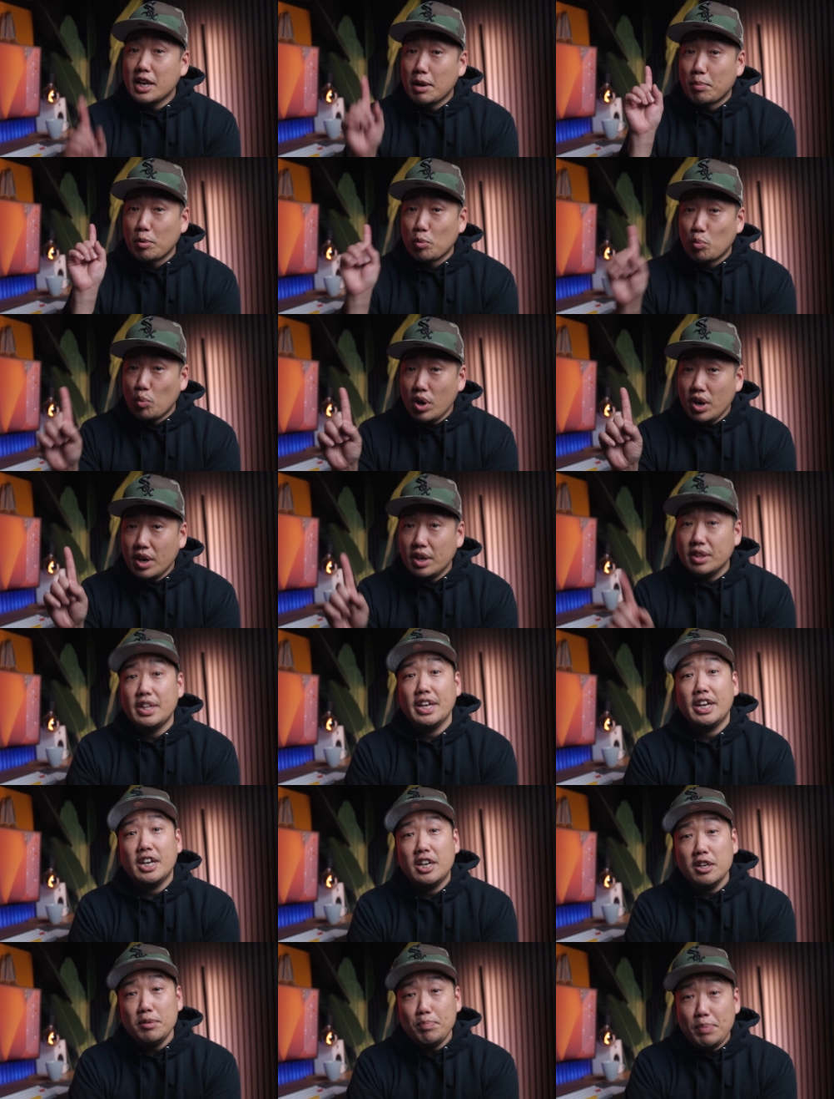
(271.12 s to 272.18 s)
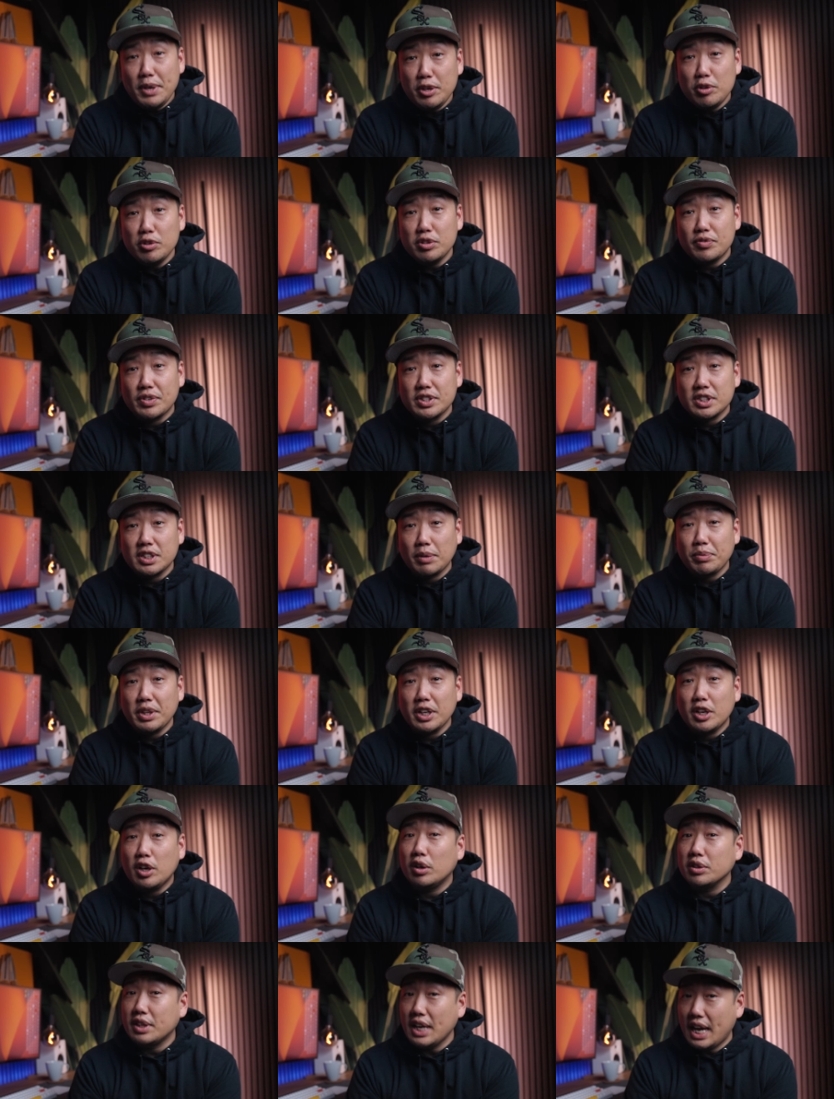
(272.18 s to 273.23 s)
Number one, they could be used for something
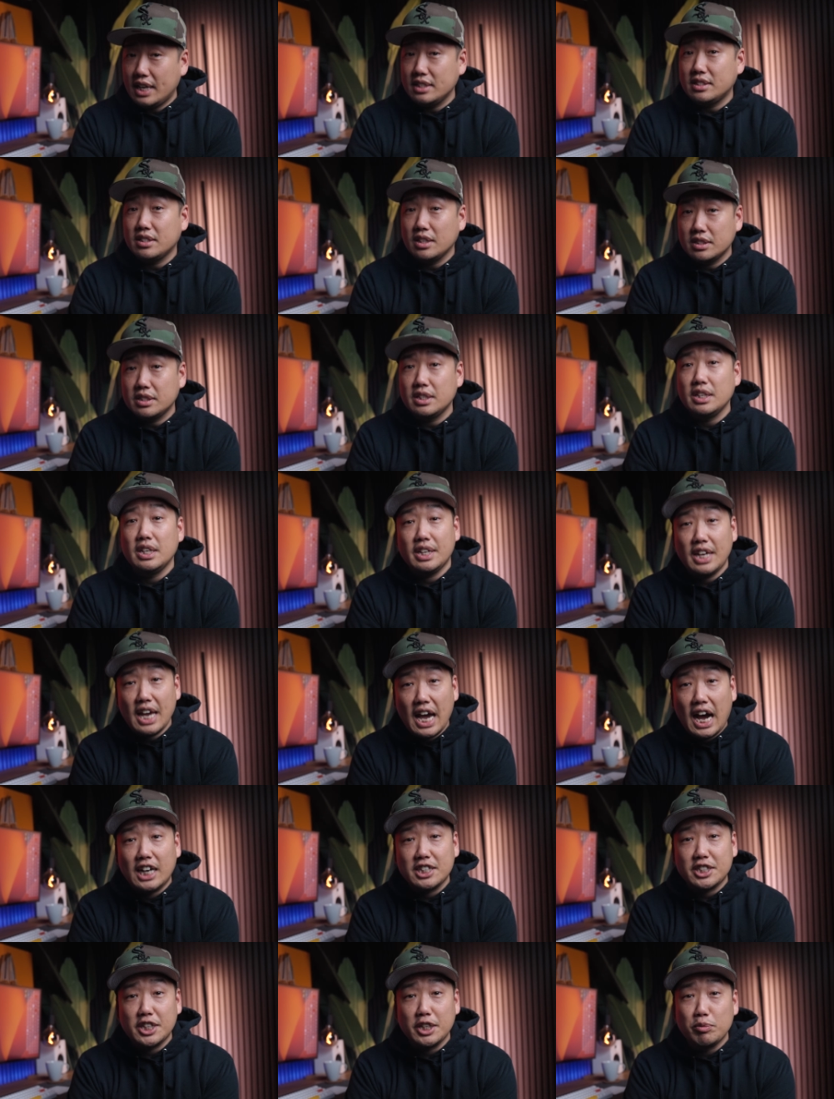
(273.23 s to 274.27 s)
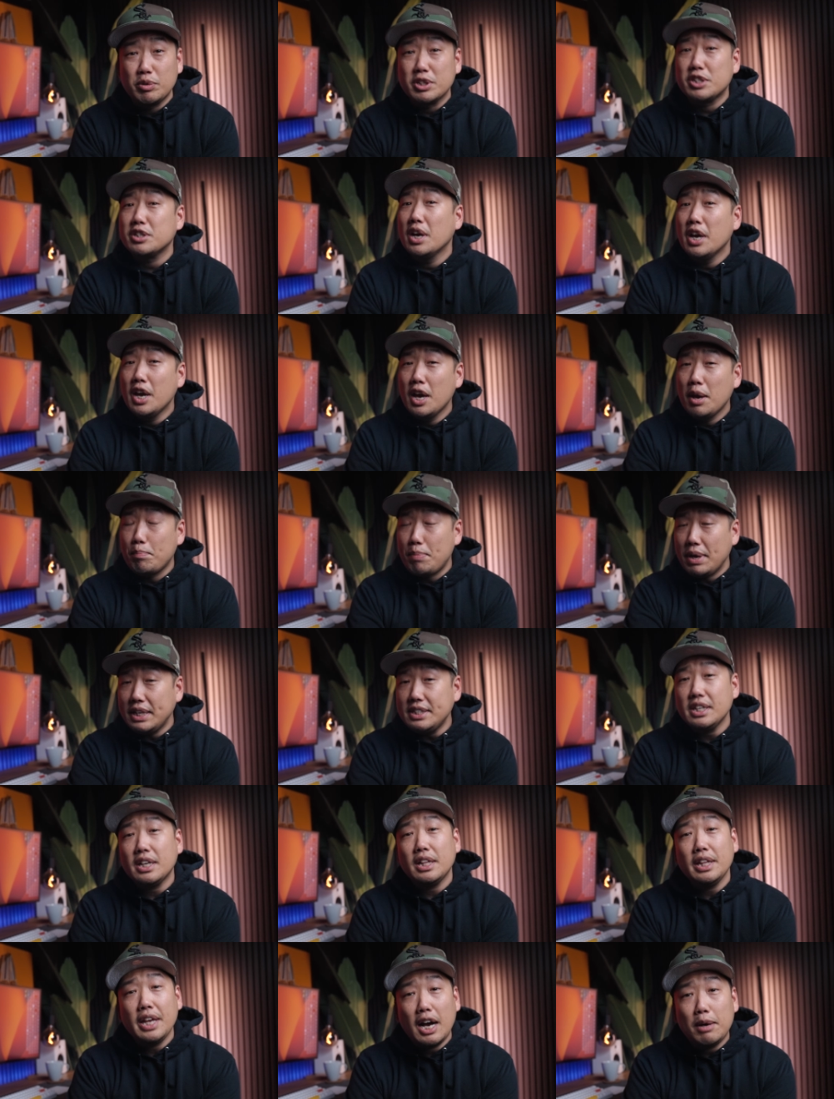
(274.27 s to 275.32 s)
called SSD caching, which
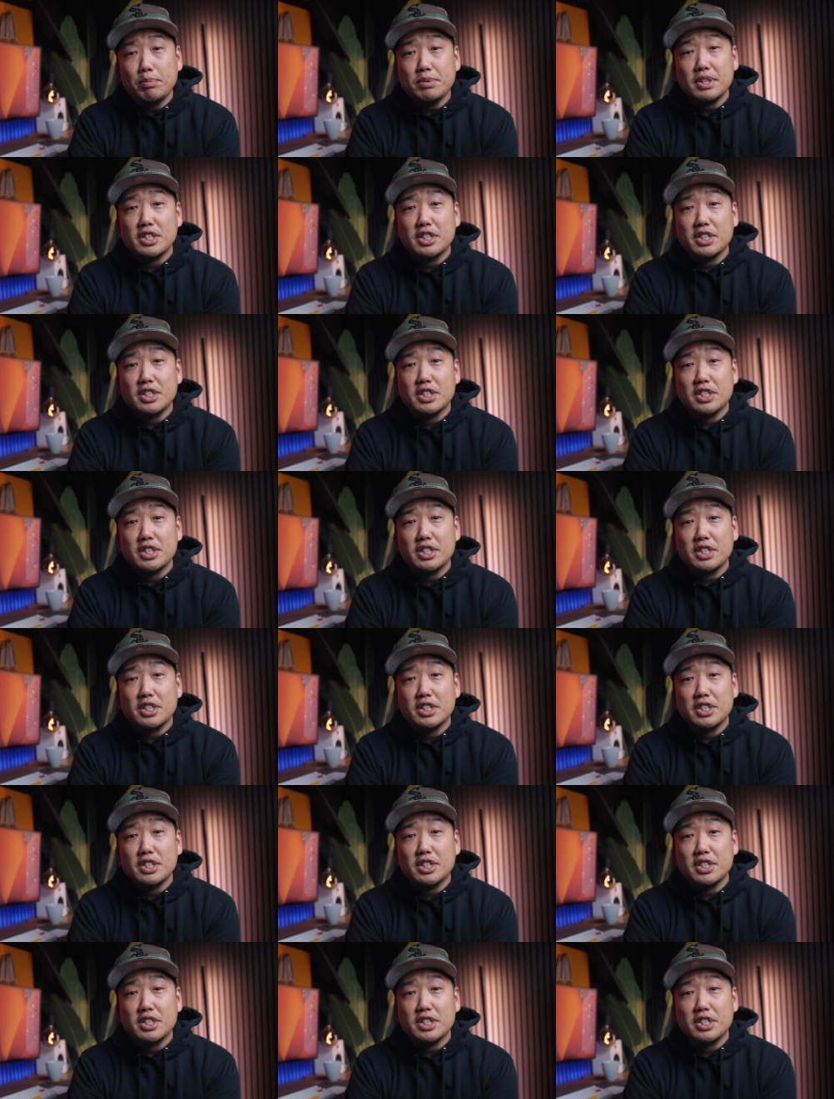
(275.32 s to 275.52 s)
basically helps